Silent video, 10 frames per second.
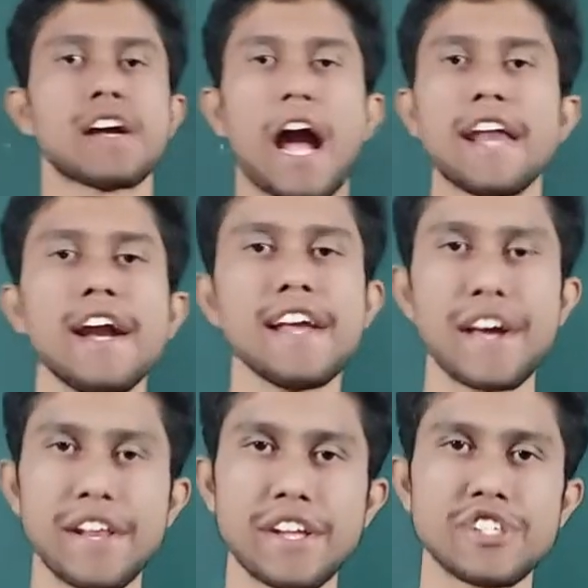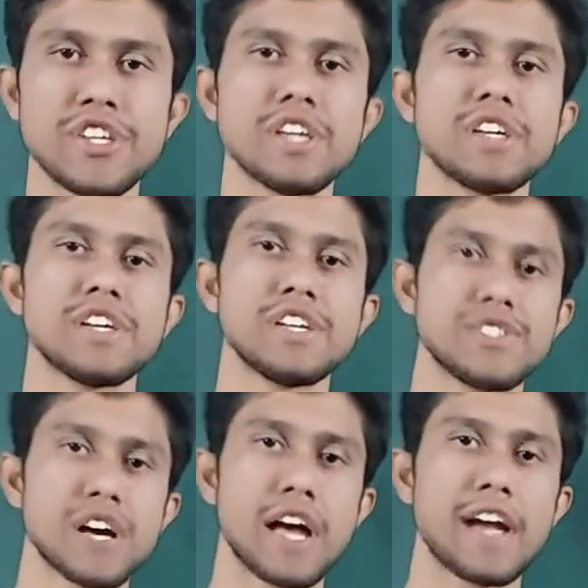Kinetic energy
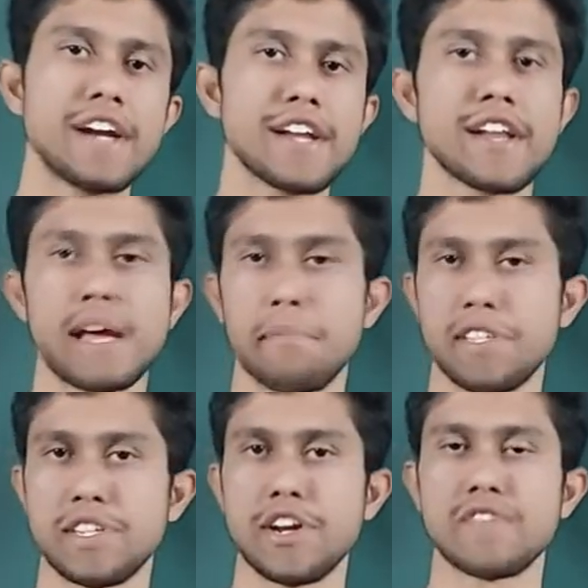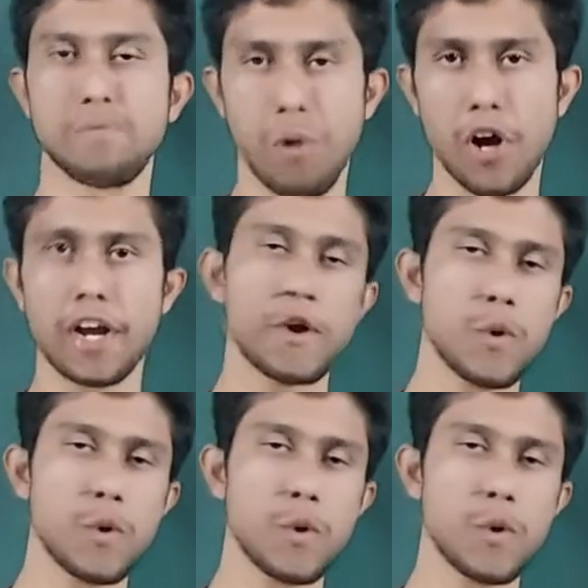is the internal capacity of the body